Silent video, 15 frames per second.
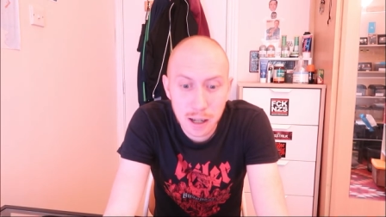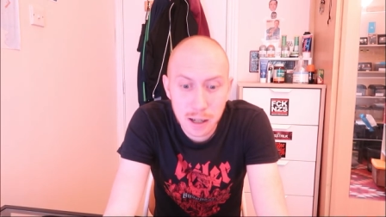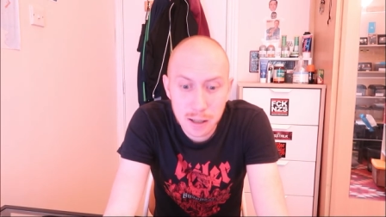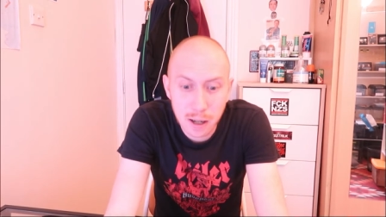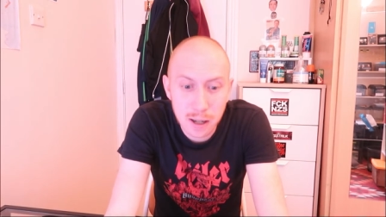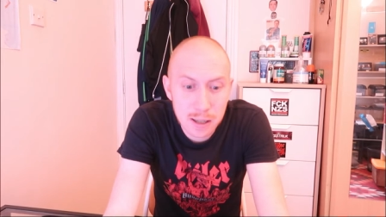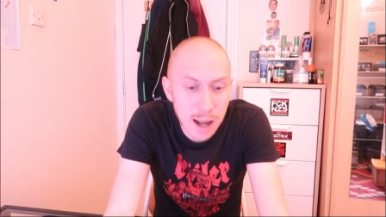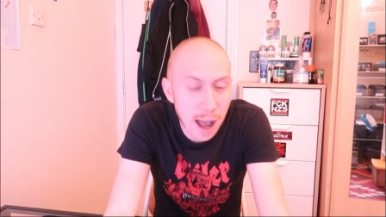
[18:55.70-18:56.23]

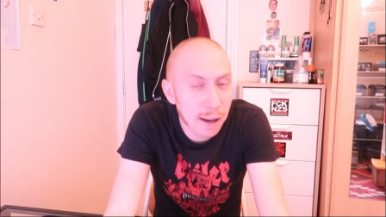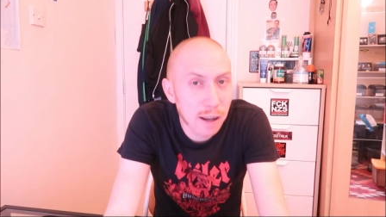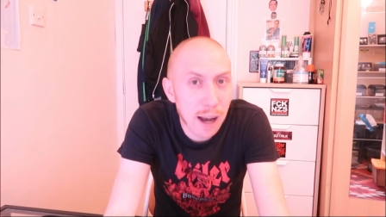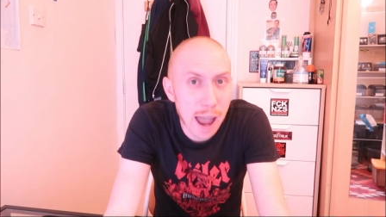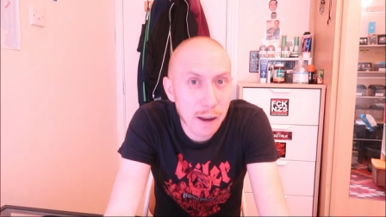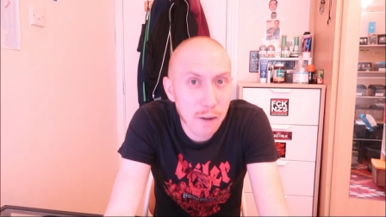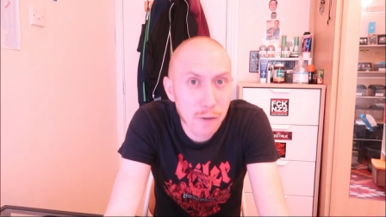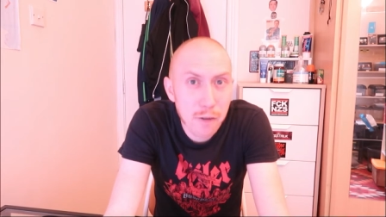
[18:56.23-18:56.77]
So it's not
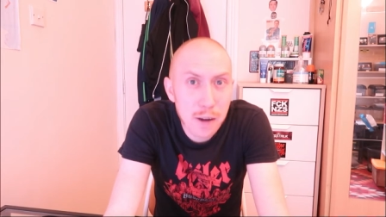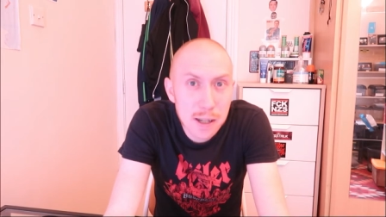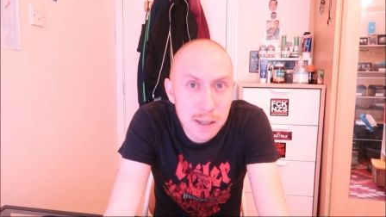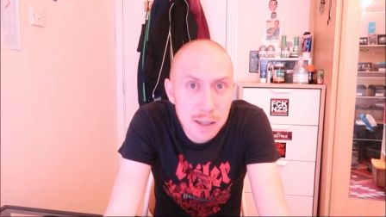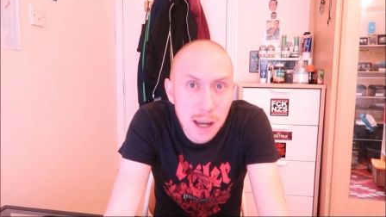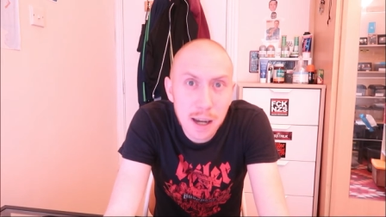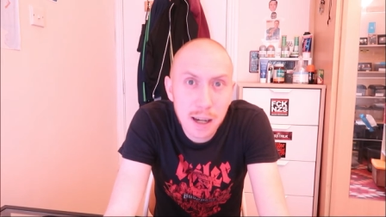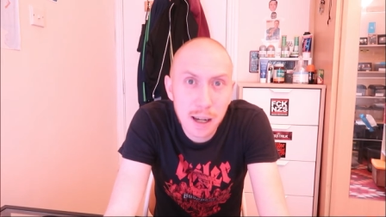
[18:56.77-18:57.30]
like
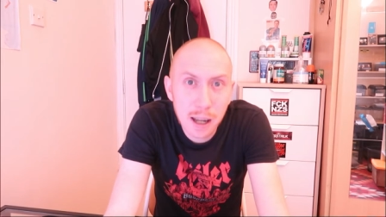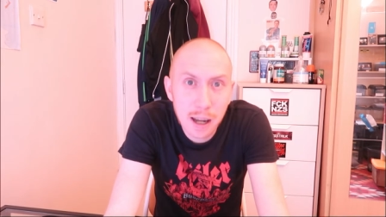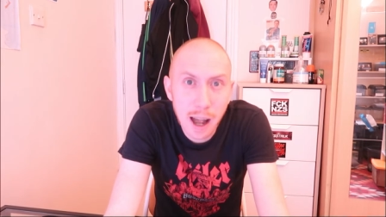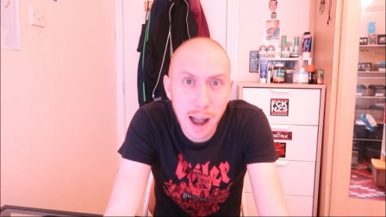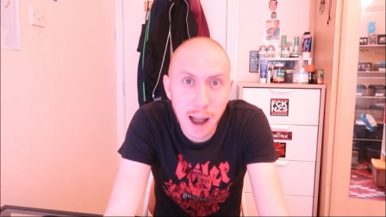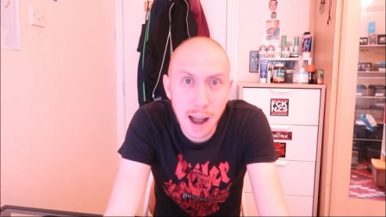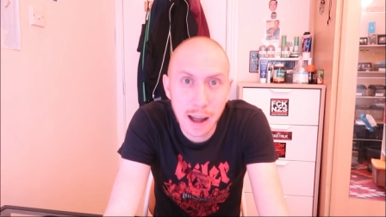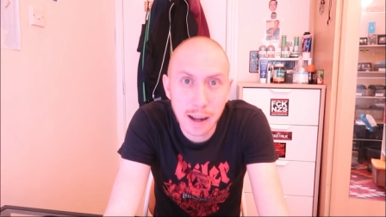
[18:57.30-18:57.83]
physically
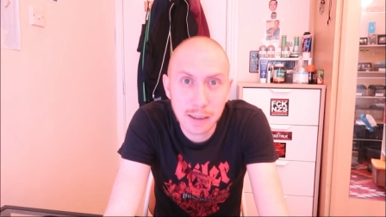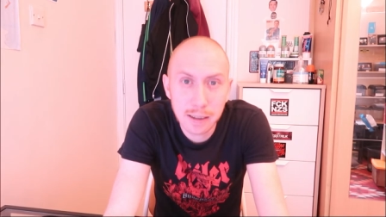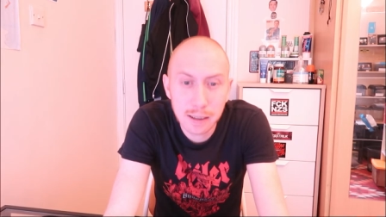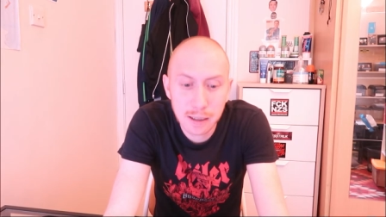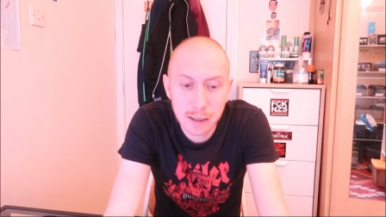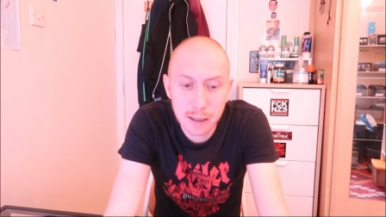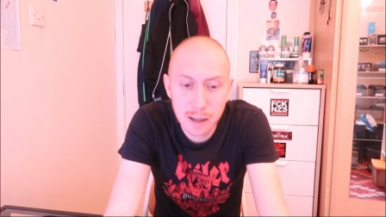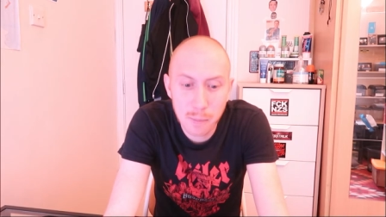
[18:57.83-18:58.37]
hard.
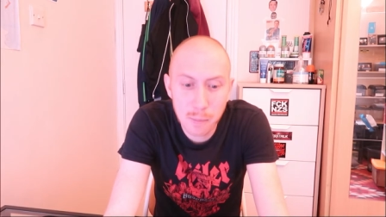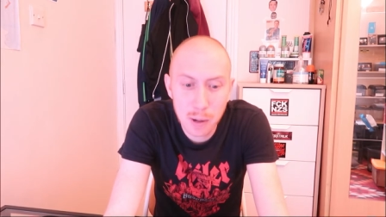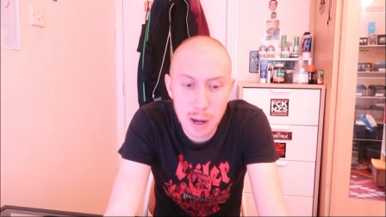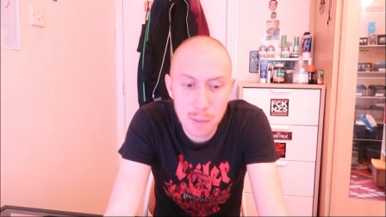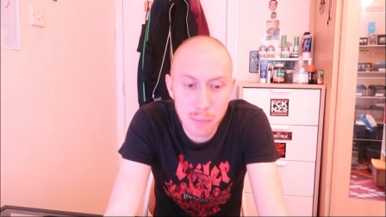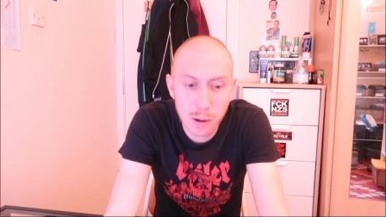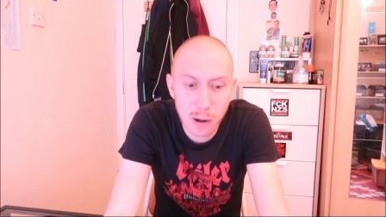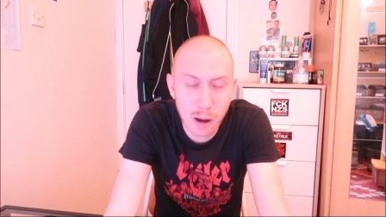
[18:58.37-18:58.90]
Some
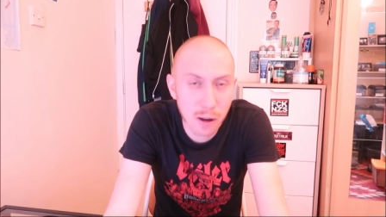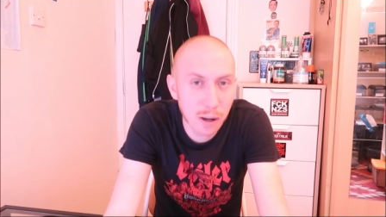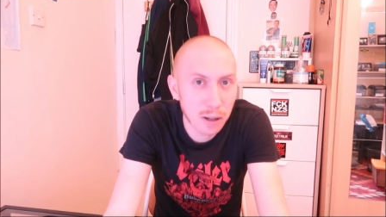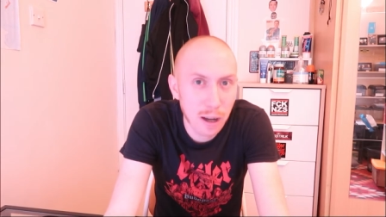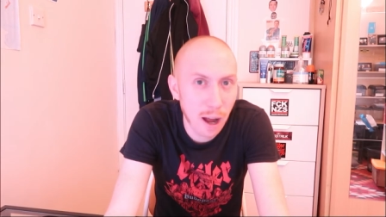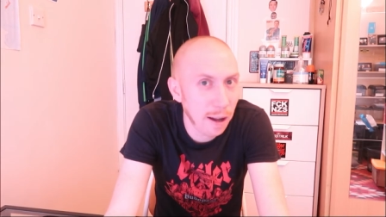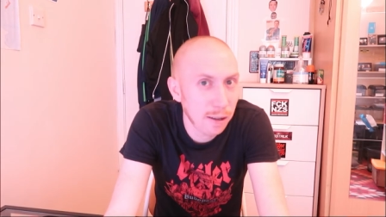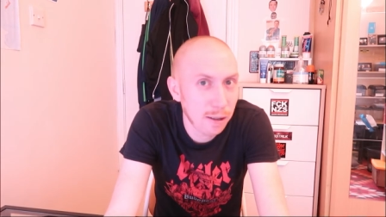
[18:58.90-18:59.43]
people
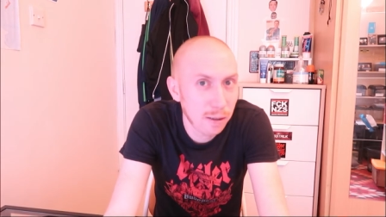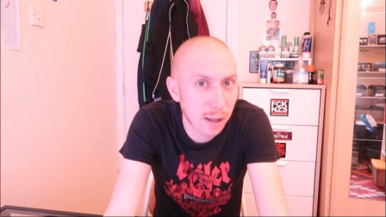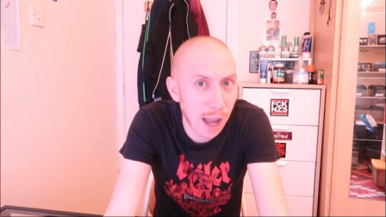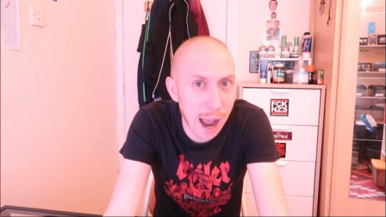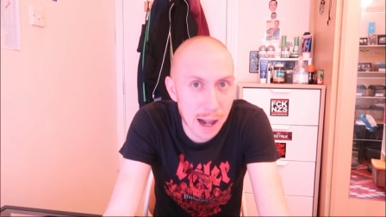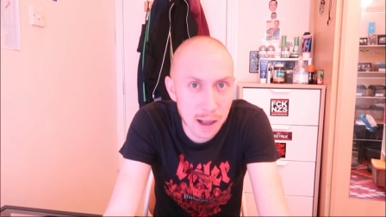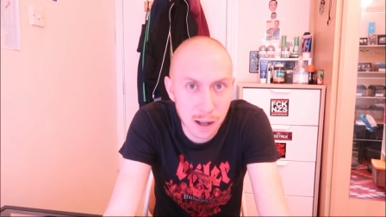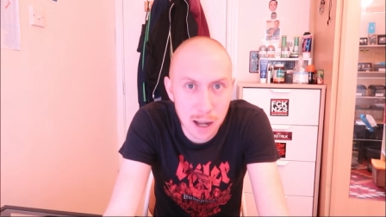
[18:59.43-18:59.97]
can't
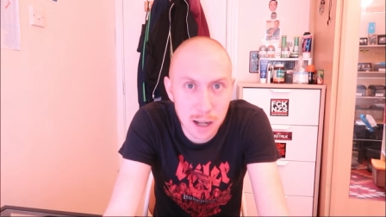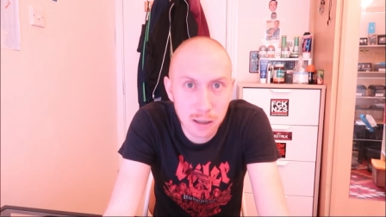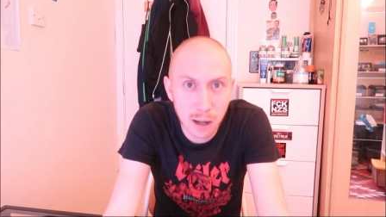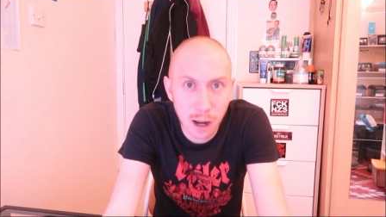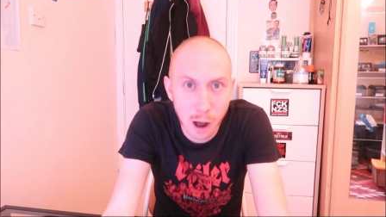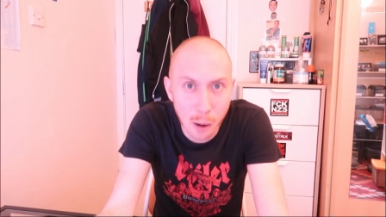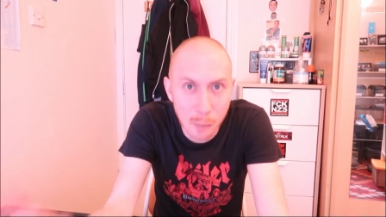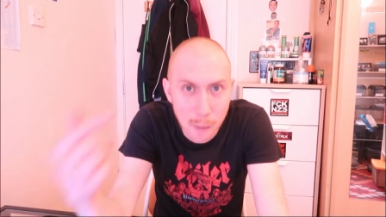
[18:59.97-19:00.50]
handle it,
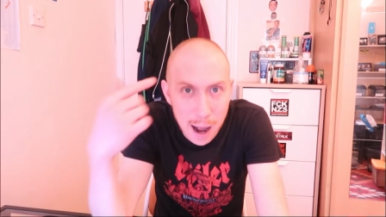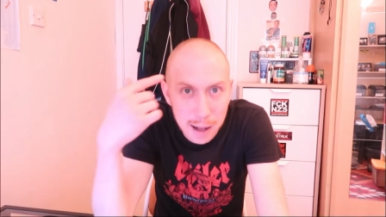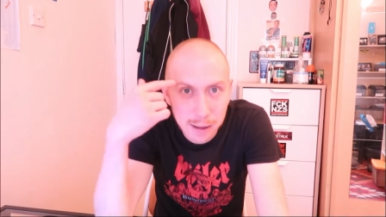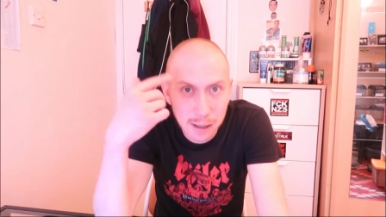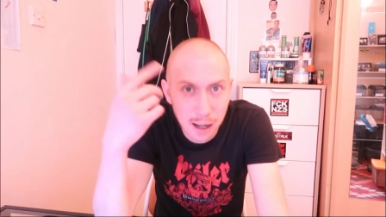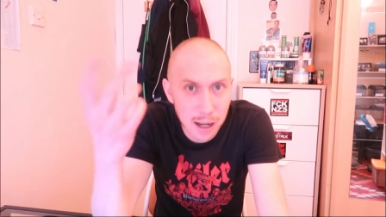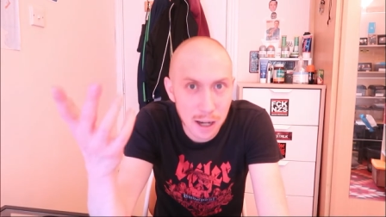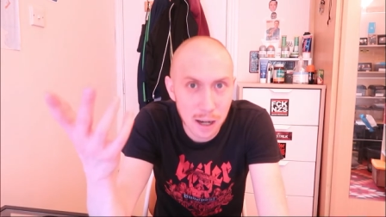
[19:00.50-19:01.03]
you know,
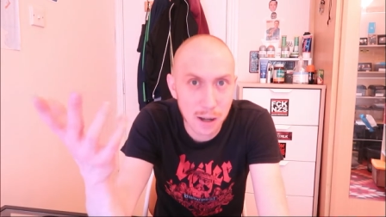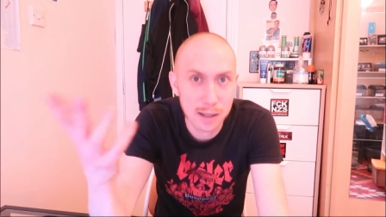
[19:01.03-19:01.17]
mentally